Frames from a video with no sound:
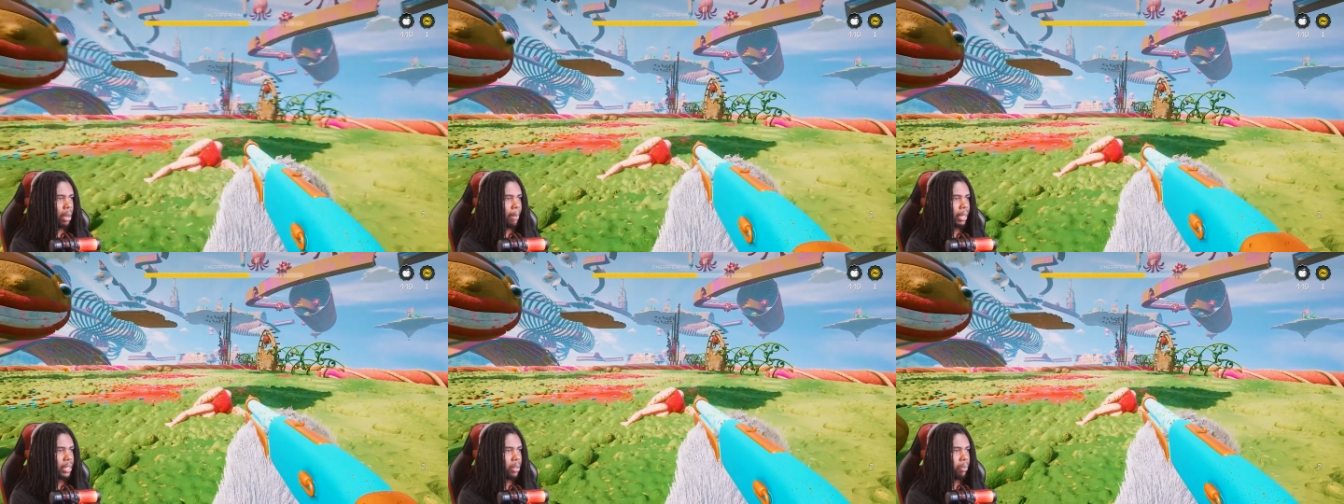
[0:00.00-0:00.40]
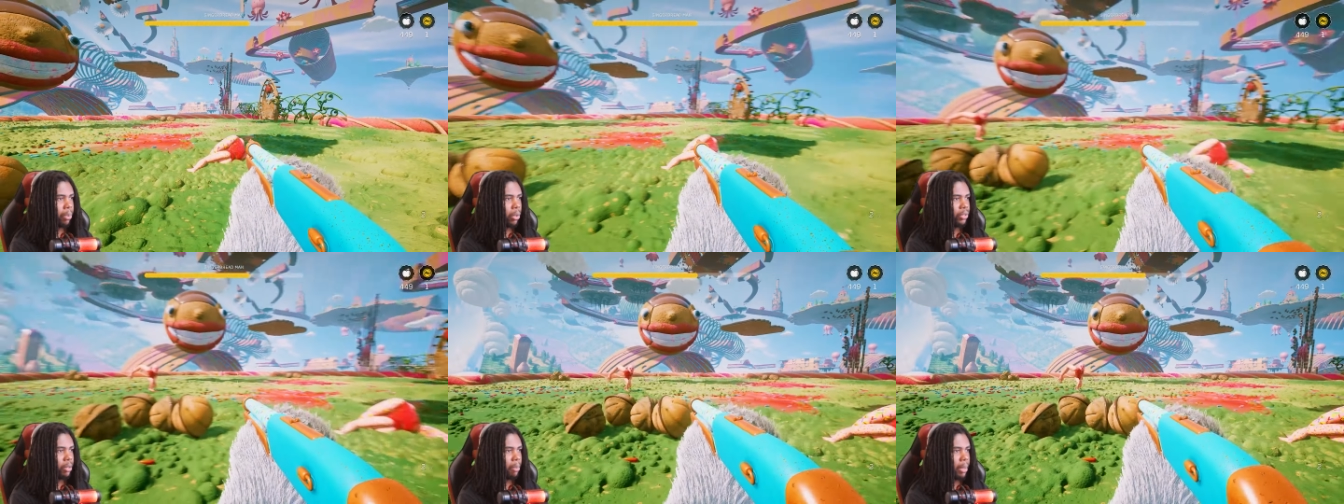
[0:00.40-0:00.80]
Am I
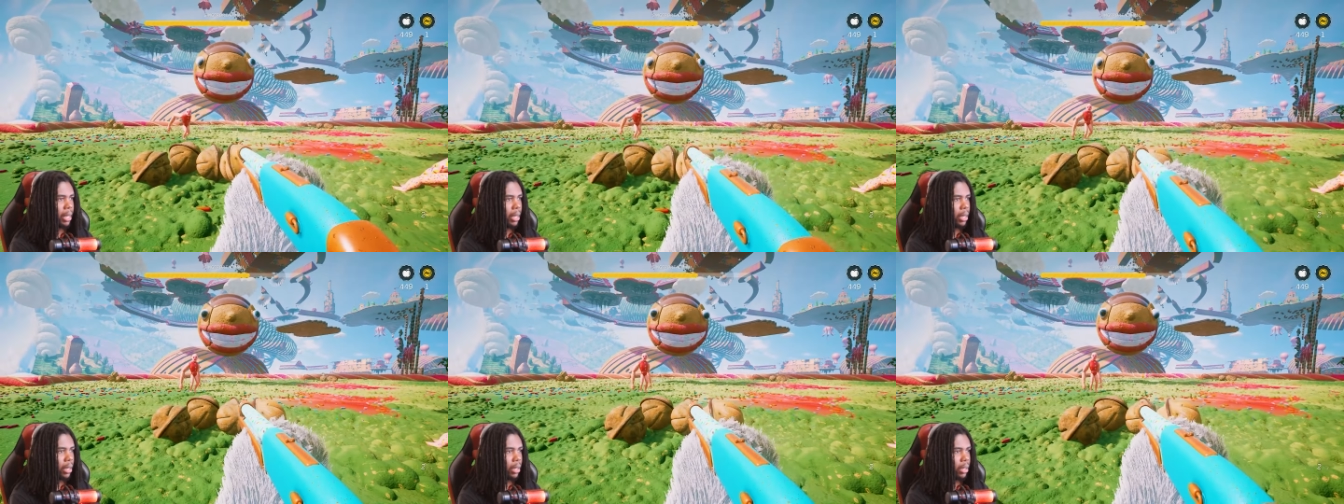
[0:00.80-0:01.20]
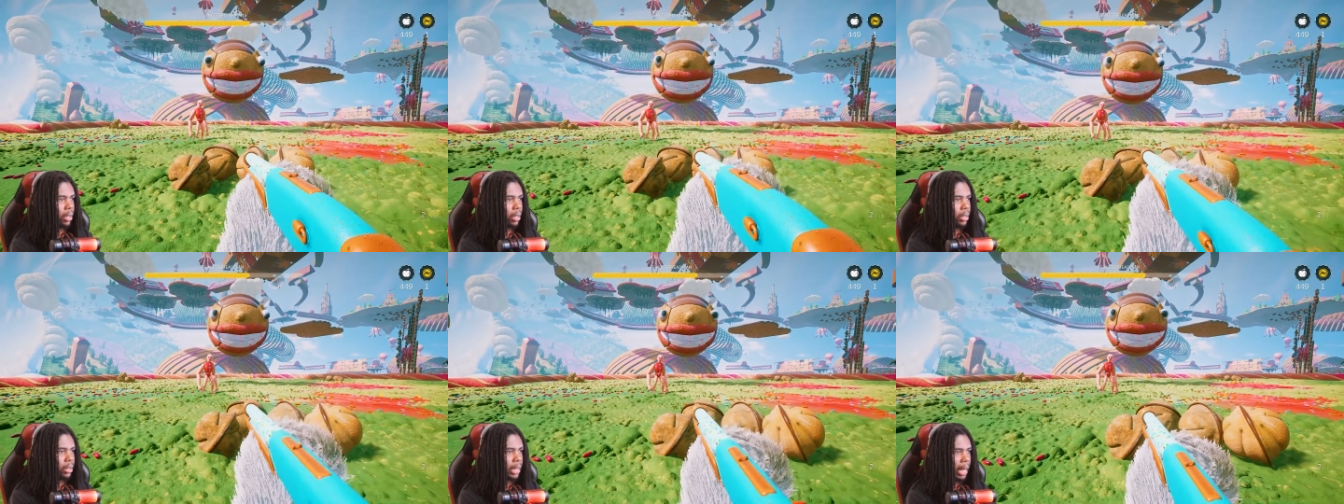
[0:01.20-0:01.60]
supposed to be?
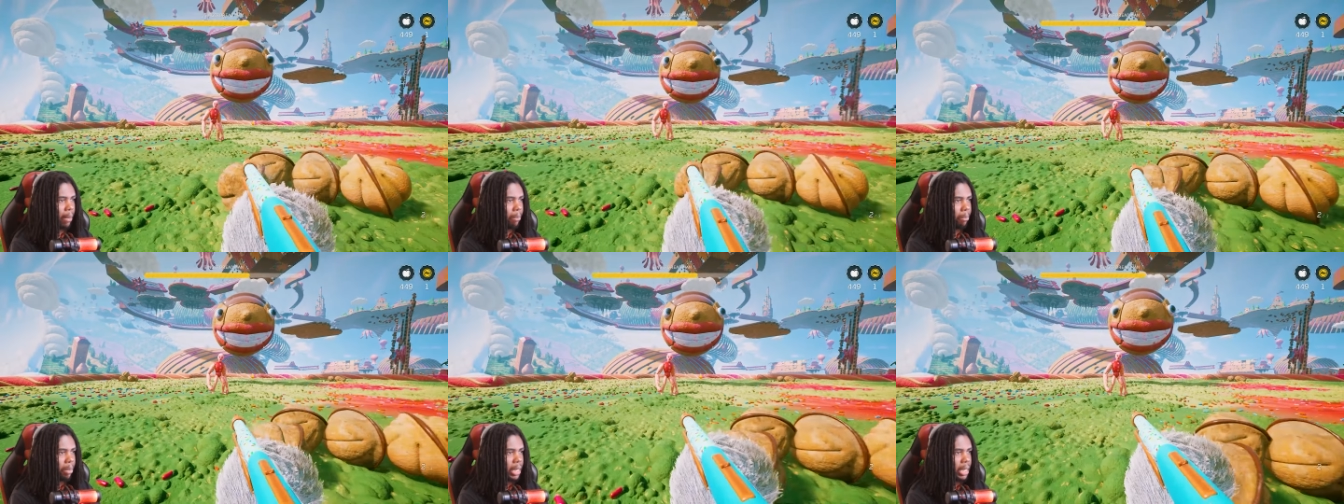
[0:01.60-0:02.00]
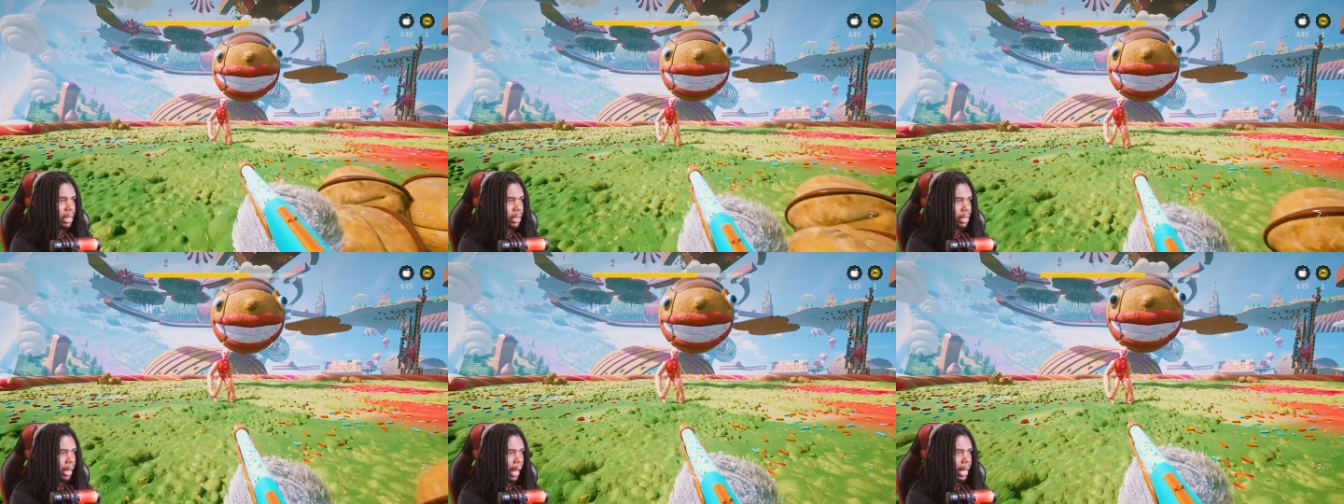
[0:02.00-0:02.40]
This damn beat
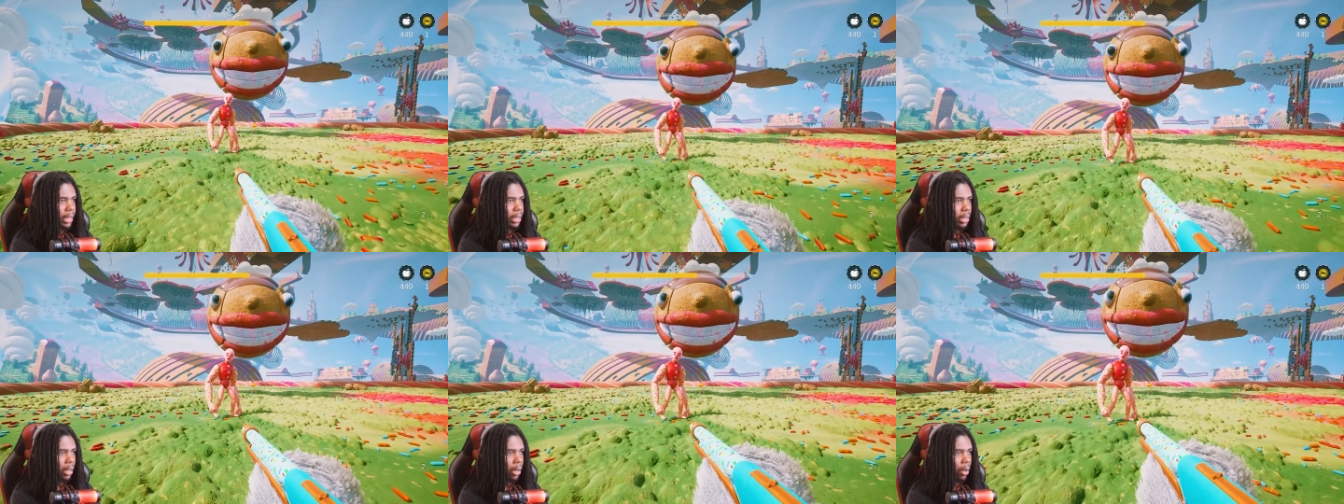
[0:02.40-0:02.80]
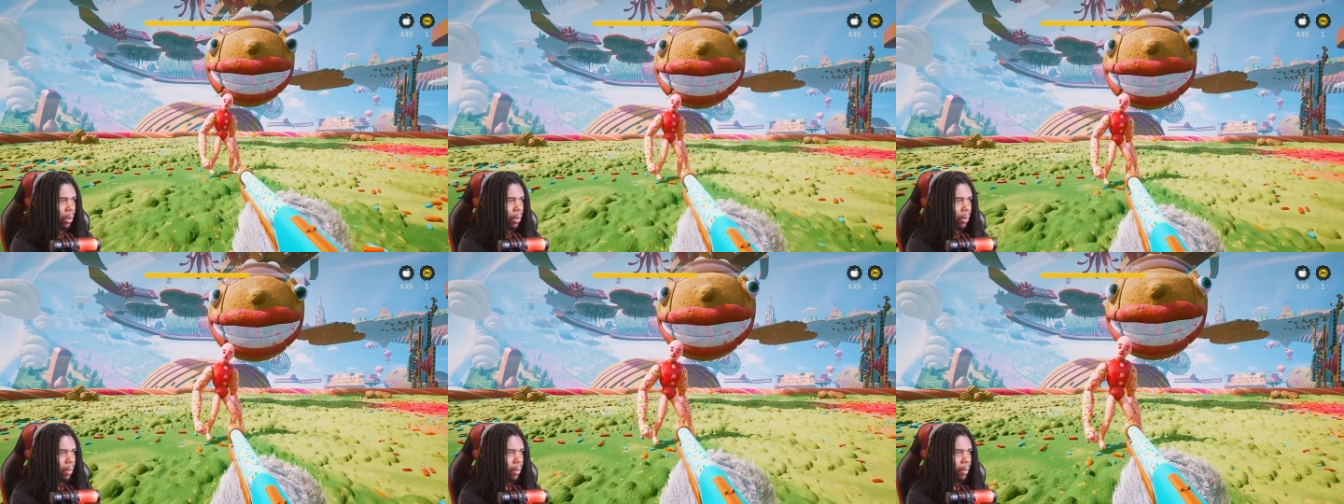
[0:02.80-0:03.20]
is gangster
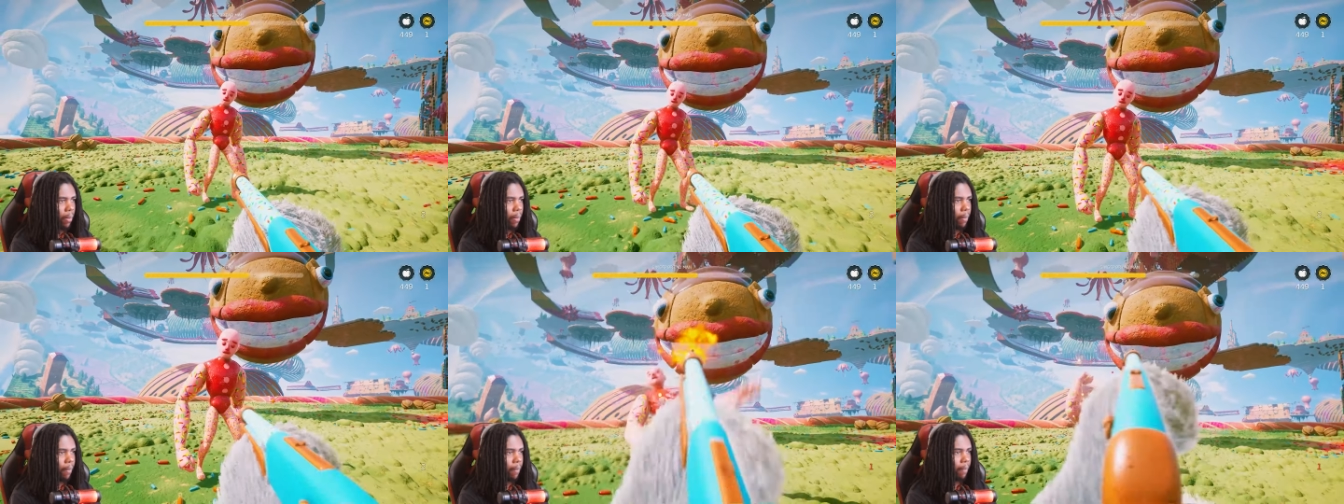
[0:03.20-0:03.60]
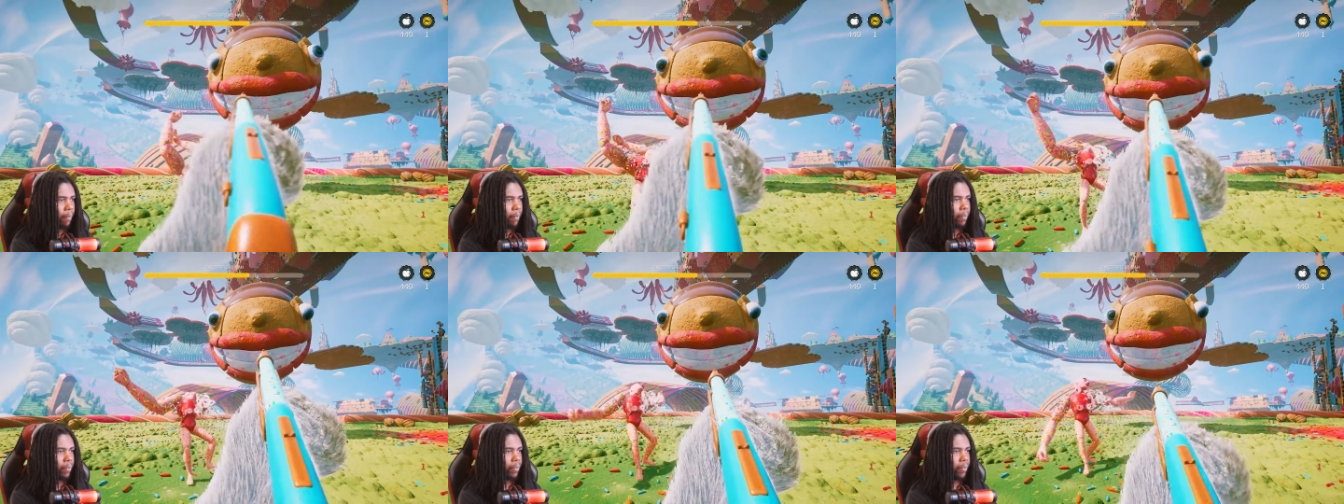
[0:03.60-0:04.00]
though.
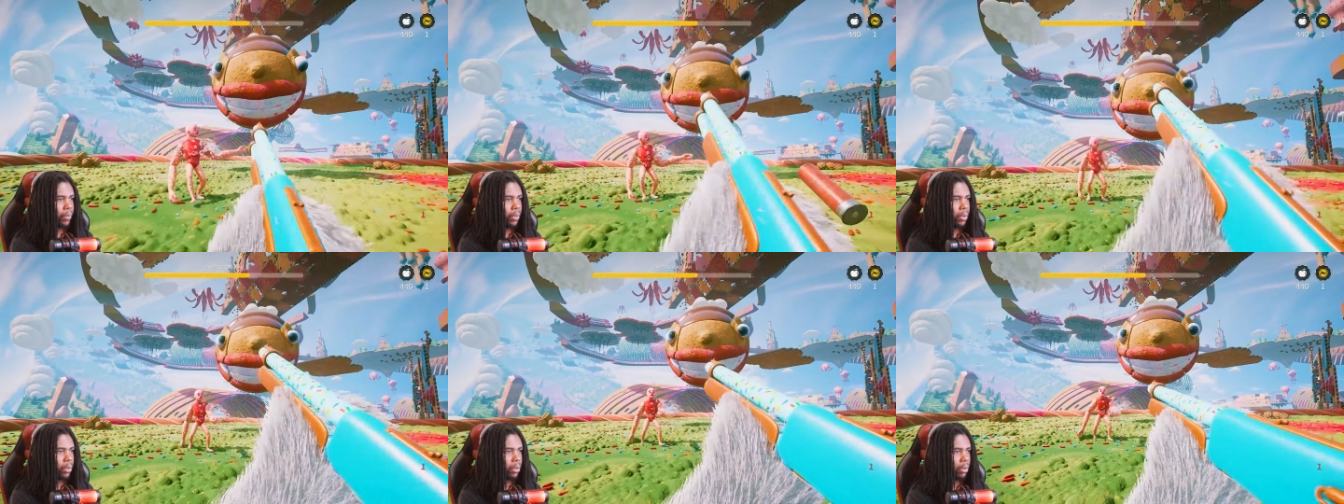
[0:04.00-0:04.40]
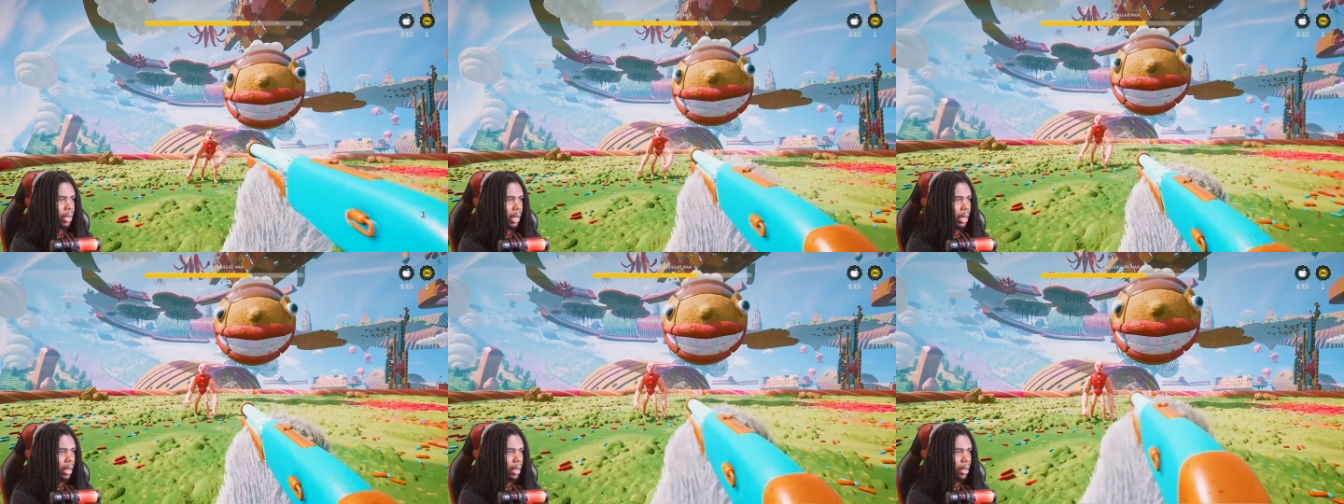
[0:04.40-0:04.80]

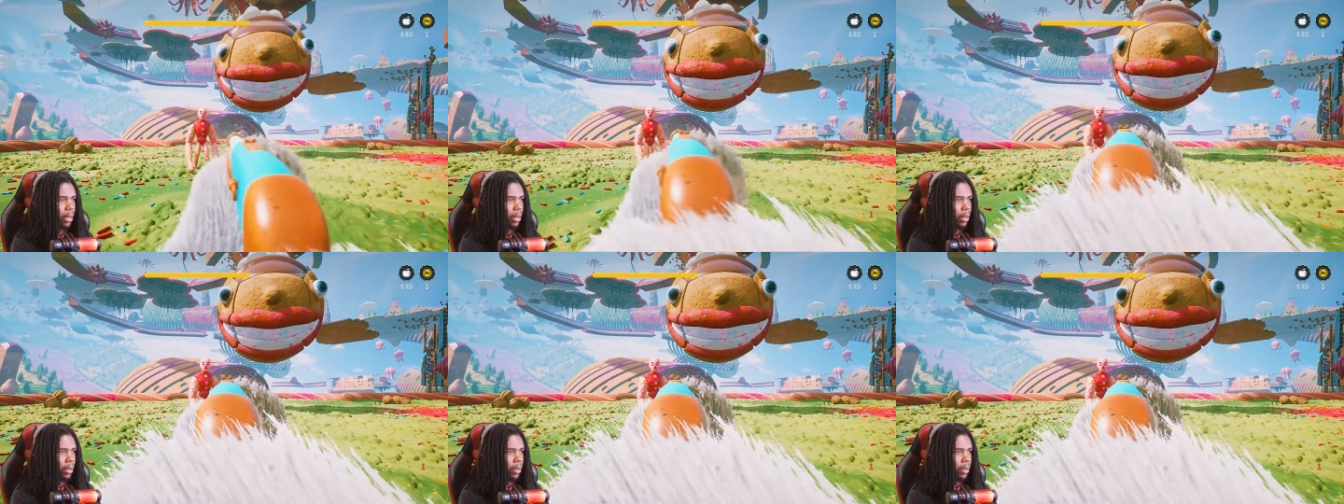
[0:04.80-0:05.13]
Okay.